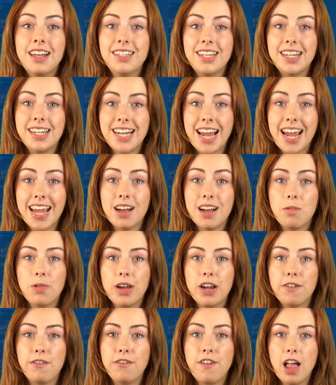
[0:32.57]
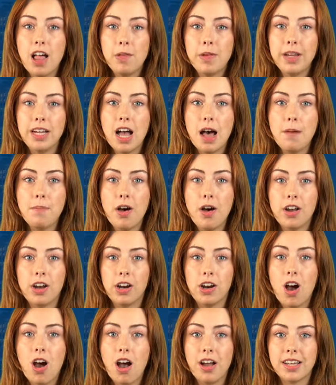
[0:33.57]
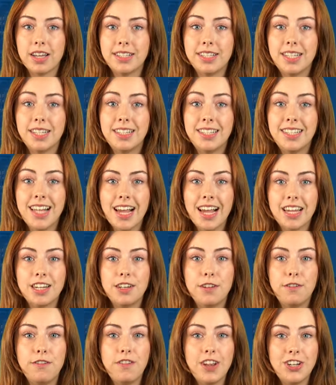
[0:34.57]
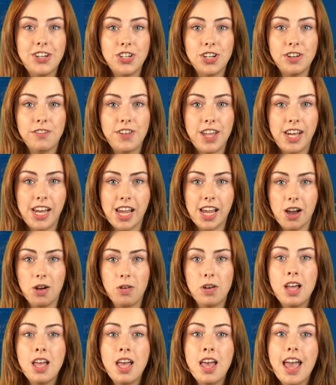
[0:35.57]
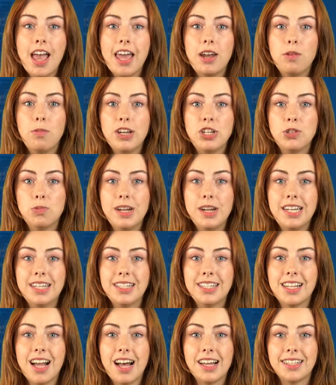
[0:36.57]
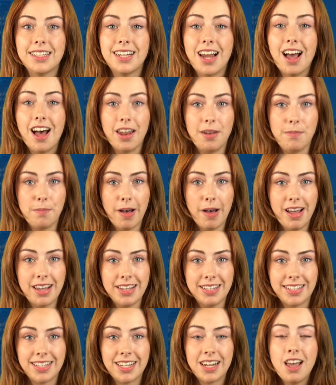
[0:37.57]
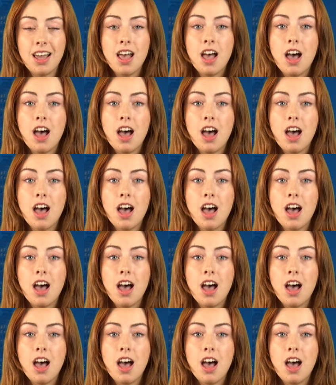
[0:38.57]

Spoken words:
Today, we are following up on our August 2nd feature video in which we discussed UNBUZZED,